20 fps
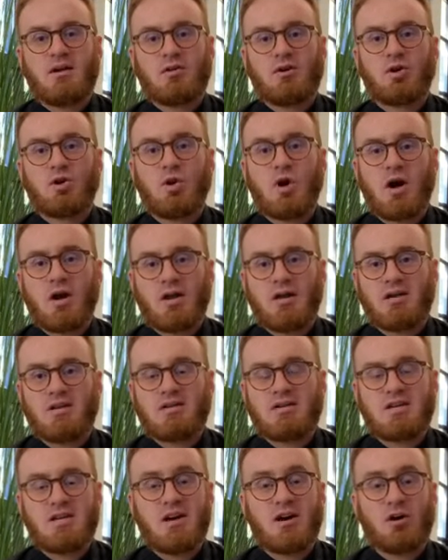chronic
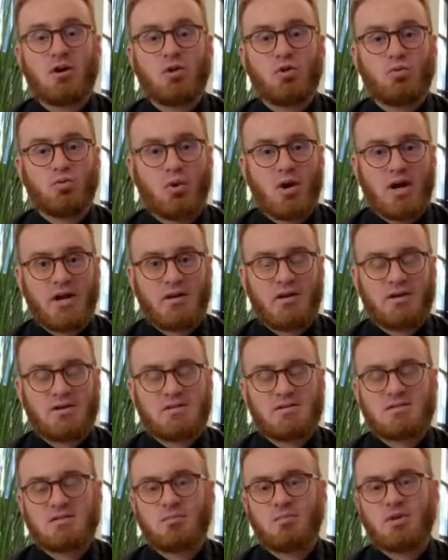knee
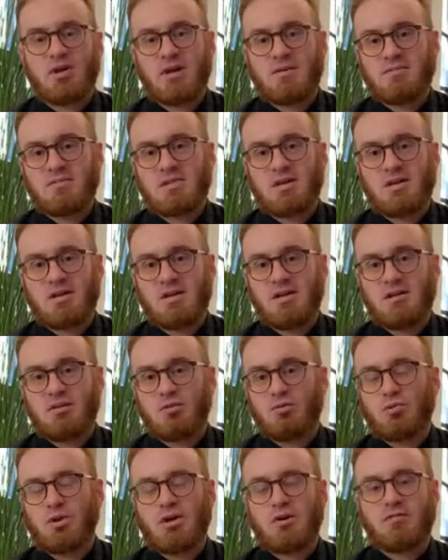arthritis, sometimes they
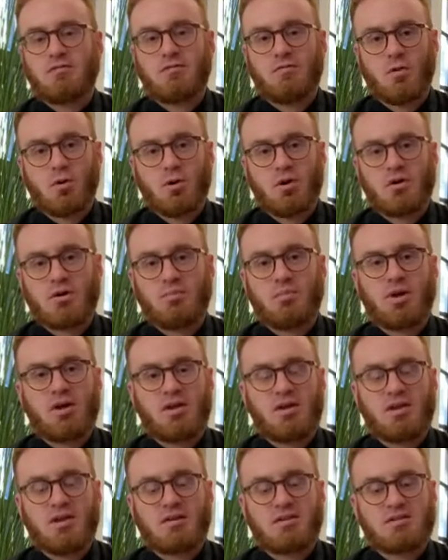need 3 or 4
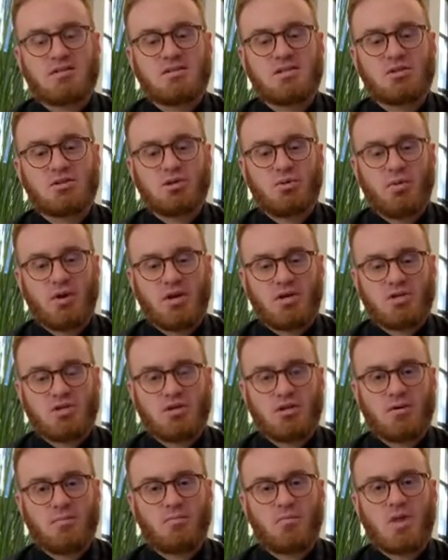depending on the
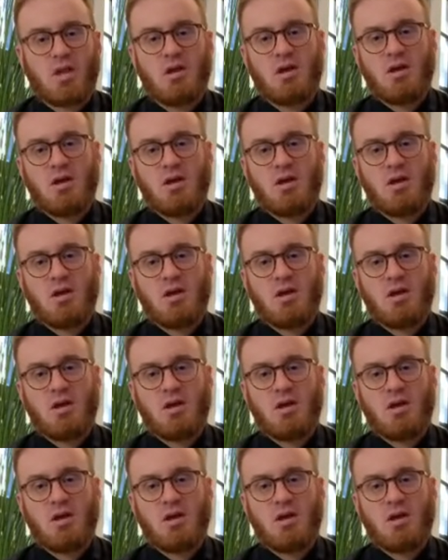situation.